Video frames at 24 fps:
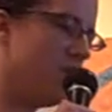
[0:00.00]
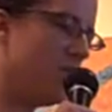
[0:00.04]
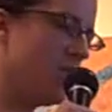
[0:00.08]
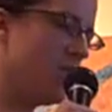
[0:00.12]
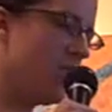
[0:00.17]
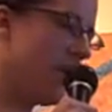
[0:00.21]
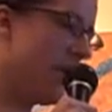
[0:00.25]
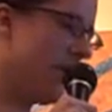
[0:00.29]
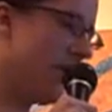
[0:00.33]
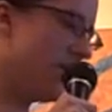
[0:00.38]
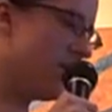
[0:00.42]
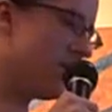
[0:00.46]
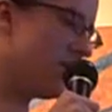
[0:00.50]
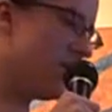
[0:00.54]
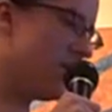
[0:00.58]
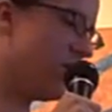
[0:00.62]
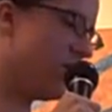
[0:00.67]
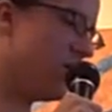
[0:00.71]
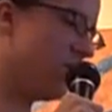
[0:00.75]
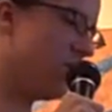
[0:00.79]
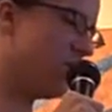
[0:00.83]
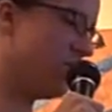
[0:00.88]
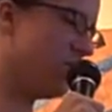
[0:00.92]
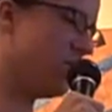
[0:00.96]
the last
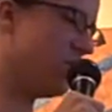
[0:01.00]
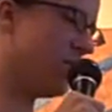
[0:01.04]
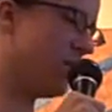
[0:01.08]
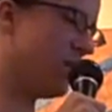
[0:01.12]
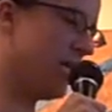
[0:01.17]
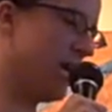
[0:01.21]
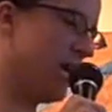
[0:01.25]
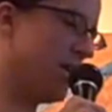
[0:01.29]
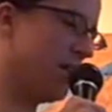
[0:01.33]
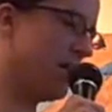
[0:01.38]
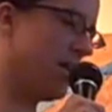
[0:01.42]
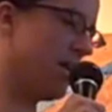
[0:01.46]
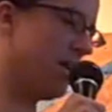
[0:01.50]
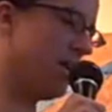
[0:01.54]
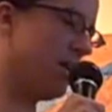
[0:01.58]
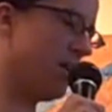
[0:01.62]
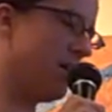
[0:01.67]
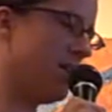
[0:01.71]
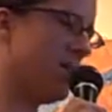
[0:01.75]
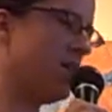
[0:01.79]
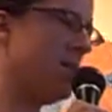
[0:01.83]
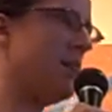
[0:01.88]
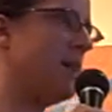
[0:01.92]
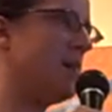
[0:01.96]
always overlapping,
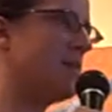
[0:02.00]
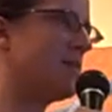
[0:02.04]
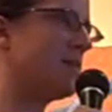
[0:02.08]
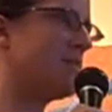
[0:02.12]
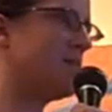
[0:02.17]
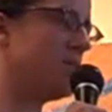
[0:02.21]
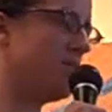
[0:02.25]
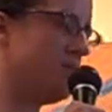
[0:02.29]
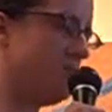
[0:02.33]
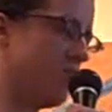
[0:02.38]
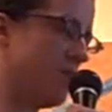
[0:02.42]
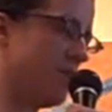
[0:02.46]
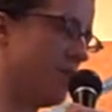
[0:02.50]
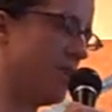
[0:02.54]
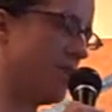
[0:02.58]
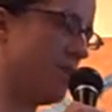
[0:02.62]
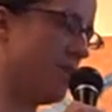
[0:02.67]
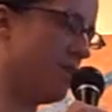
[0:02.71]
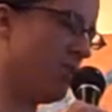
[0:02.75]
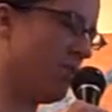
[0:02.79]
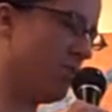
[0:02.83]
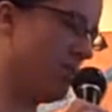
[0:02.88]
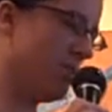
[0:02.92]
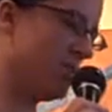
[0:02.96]
and the next drifting
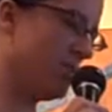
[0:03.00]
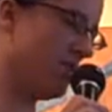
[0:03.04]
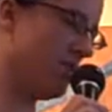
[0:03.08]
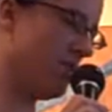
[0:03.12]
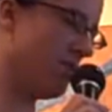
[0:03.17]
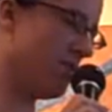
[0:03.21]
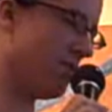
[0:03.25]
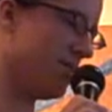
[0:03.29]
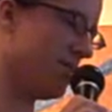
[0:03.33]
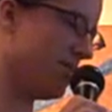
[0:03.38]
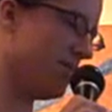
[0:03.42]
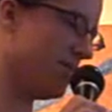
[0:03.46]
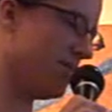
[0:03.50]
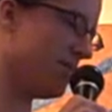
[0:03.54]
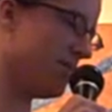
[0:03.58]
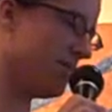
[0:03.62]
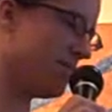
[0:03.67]
always nearer.